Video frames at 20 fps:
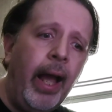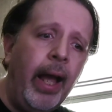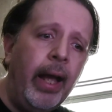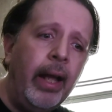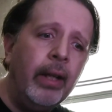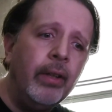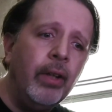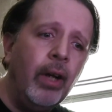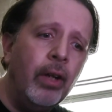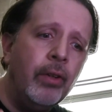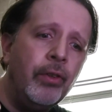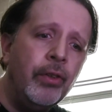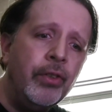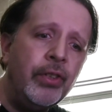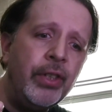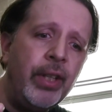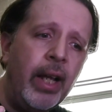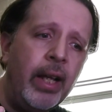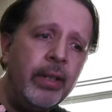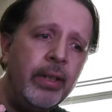and
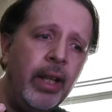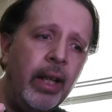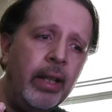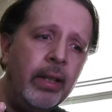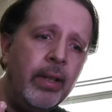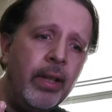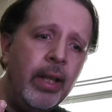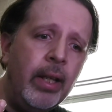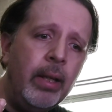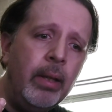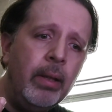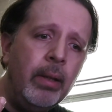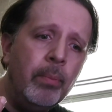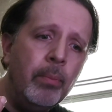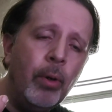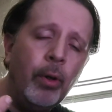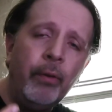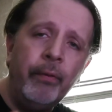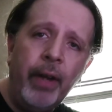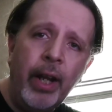understanding the
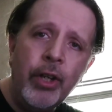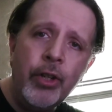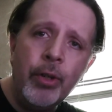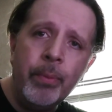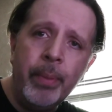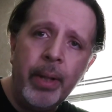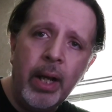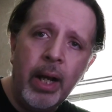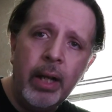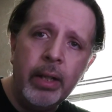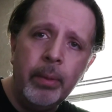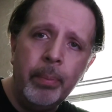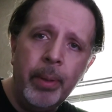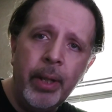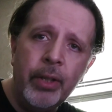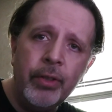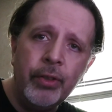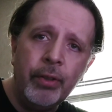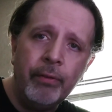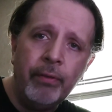motivation behind a
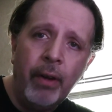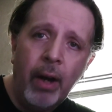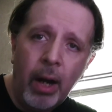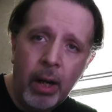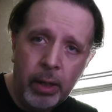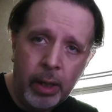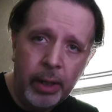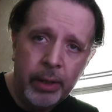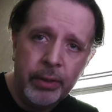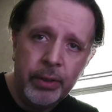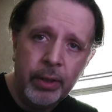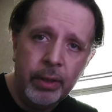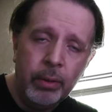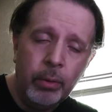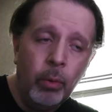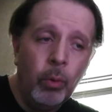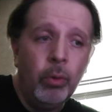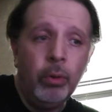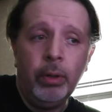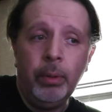piece of art
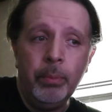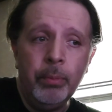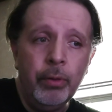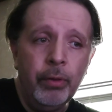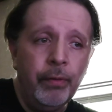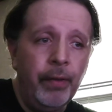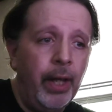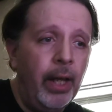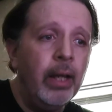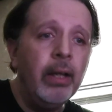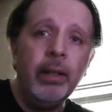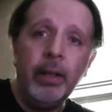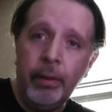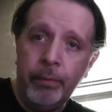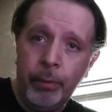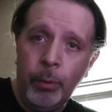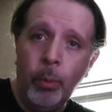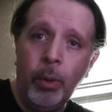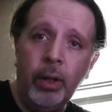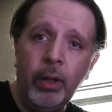or a movie,
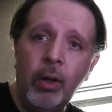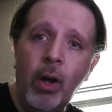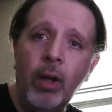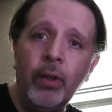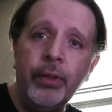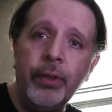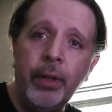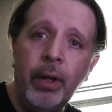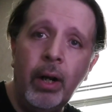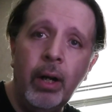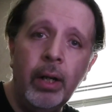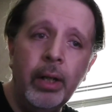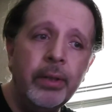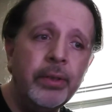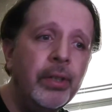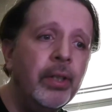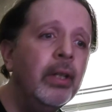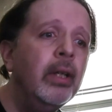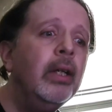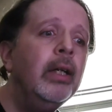if you want to call it
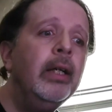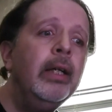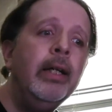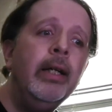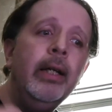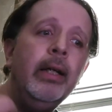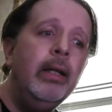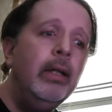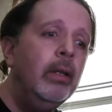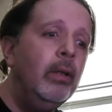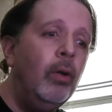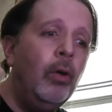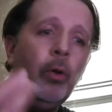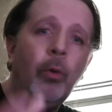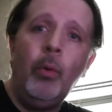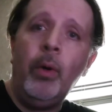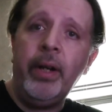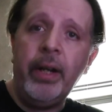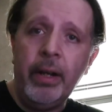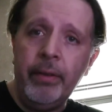art,
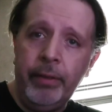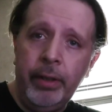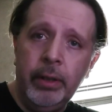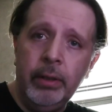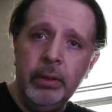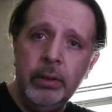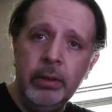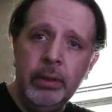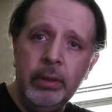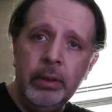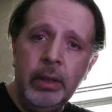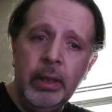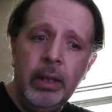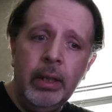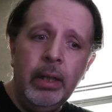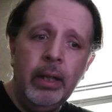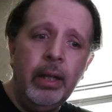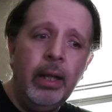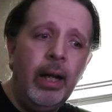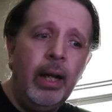or whatever,
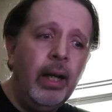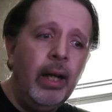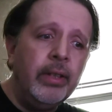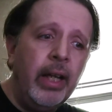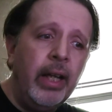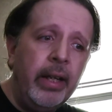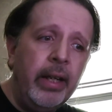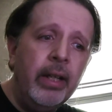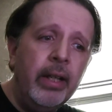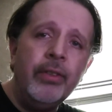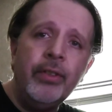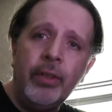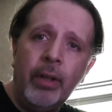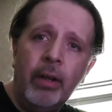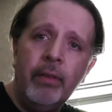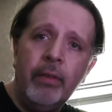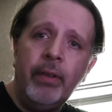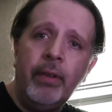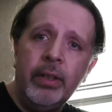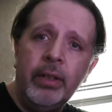that is
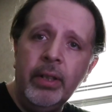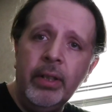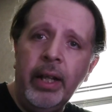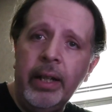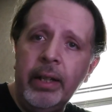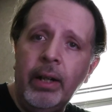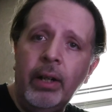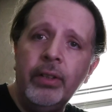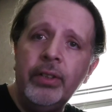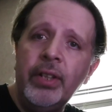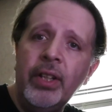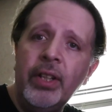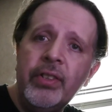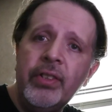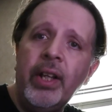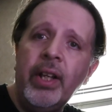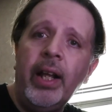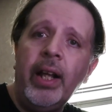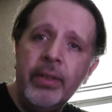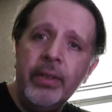of art, an
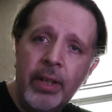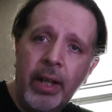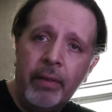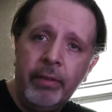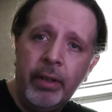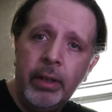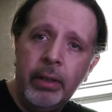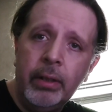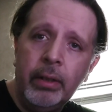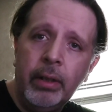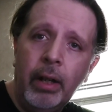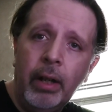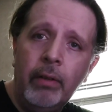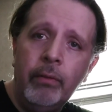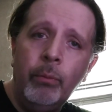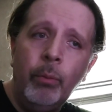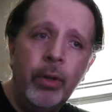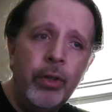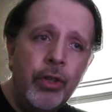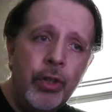artistic endeavor
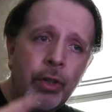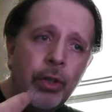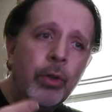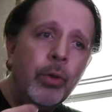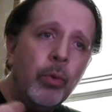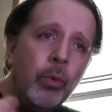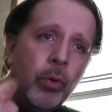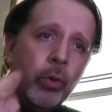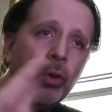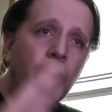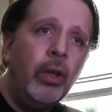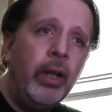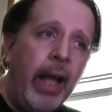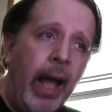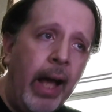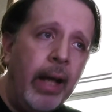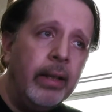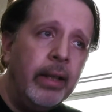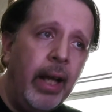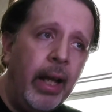in which you look
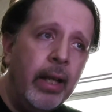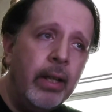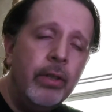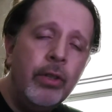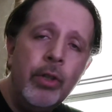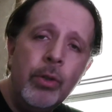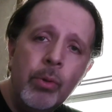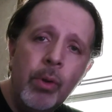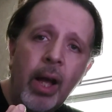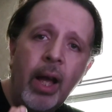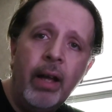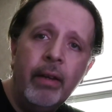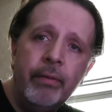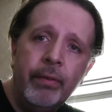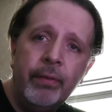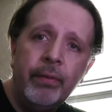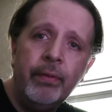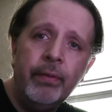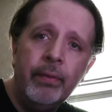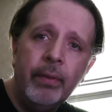at and you have
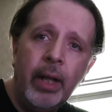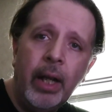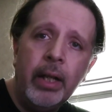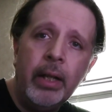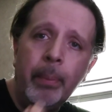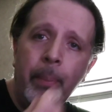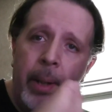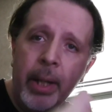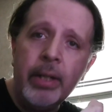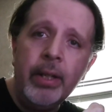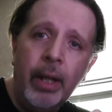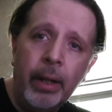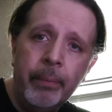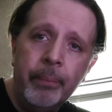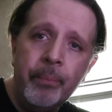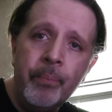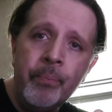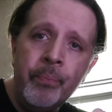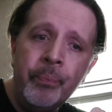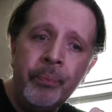an
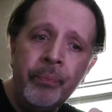opinion.